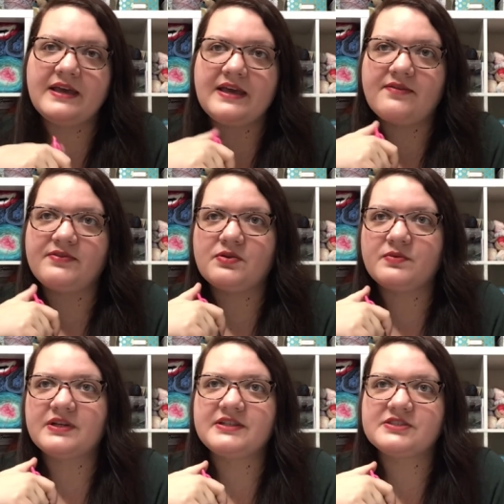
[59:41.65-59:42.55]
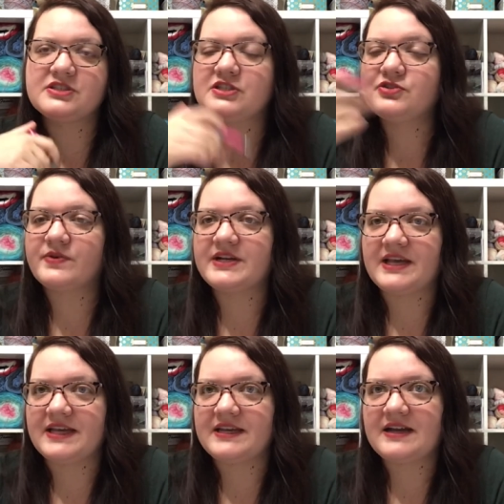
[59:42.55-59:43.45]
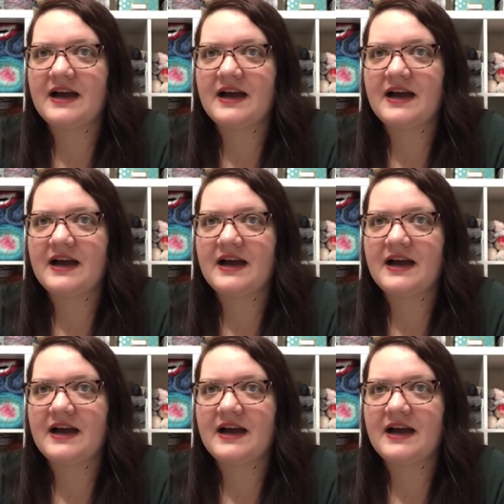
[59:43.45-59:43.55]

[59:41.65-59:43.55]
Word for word: if you wouldn't to join in,